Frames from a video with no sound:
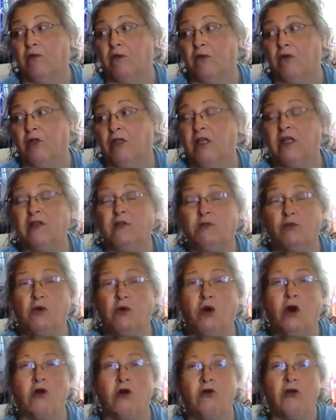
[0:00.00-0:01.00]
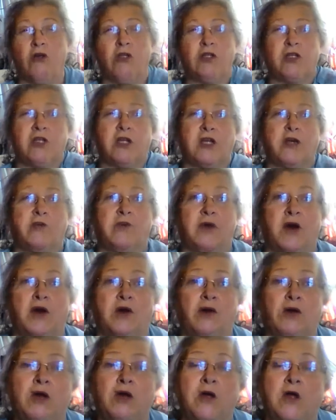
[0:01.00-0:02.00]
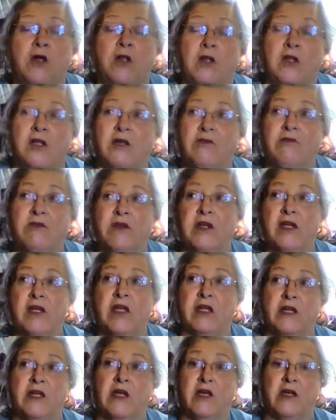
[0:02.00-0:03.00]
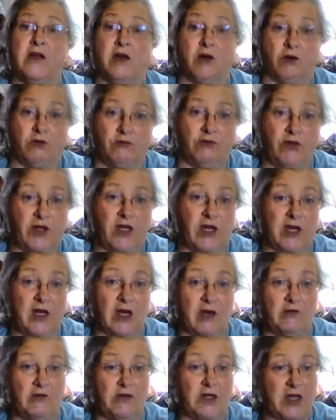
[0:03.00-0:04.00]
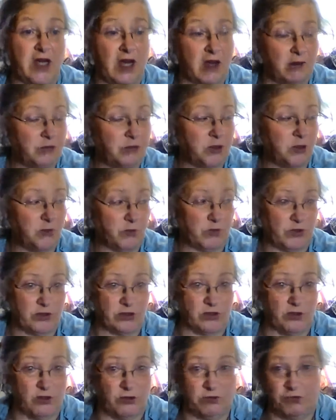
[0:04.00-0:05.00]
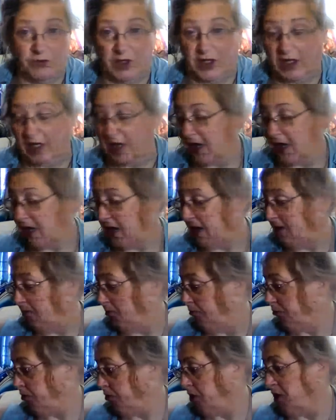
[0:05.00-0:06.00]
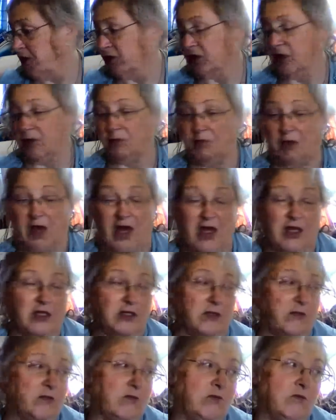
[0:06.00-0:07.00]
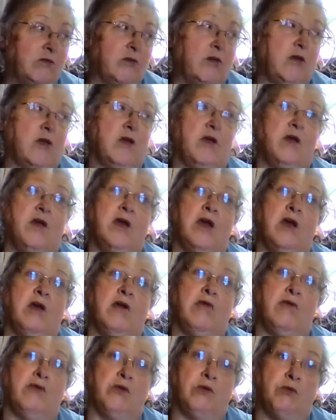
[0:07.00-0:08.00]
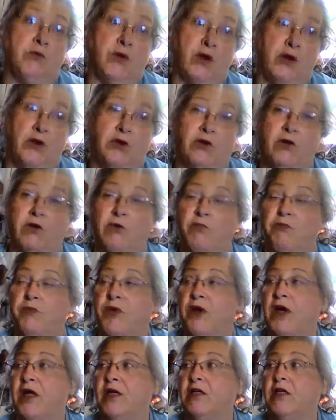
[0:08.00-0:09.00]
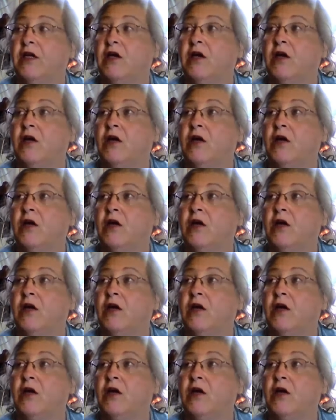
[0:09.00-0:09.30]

Because that's the hardest thing about living in an RV, and I've adapted with illuminating. I have project bags everywhere. But